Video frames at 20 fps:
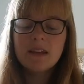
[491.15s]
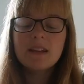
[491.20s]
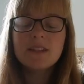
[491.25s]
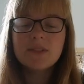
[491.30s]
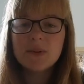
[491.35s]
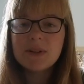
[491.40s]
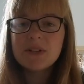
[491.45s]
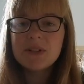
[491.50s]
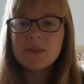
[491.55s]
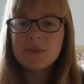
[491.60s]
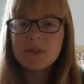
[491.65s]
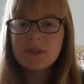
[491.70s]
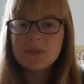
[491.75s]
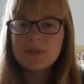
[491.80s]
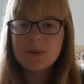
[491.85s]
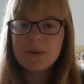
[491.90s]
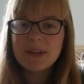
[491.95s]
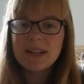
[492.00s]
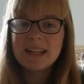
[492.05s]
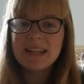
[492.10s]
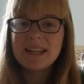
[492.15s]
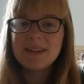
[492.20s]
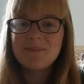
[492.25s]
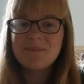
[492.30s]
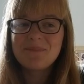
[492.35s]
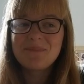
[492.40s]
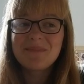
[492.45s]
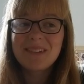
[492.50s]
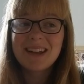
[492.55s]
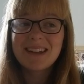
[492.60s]
Yeah, so I just wanted to
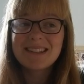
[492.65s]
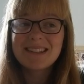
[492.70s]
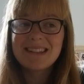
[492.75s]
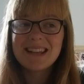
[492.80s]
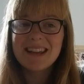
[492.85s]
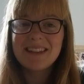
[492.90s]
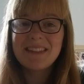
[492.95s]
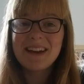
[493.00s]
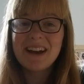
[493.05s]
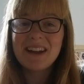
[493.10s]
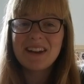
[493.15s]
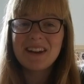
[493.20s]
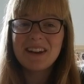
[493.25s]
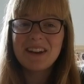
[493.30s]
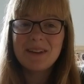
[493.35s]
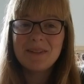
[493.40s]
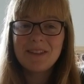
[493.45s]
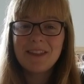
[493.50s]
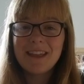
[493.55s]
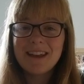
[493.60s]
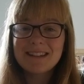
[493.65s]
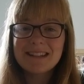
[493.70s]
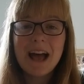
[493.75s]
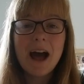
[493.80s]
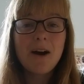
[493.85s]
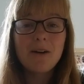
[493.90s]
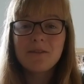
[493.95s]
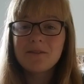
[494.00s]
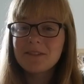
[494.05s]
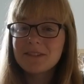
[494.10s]
quickly say that. I hope that that's
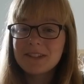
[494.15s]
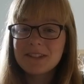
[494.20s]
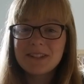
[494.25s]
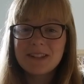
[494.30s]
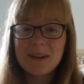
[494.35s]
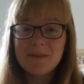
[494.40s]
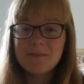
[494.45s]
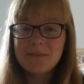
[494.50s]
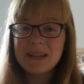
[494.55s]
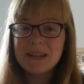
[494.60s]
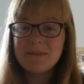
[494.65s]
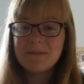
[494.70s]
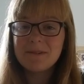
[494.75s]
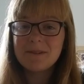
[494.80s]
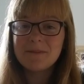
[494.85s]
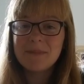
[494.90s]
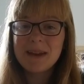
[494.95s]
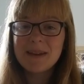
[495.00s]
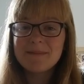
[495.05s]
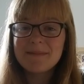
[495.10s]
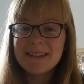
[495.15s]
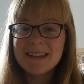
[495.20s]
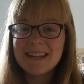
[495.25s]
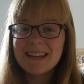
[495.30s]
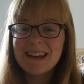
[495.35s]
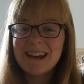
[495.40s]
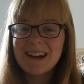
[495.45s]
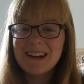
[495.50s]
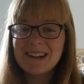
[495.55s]
helpful to some people, maybe.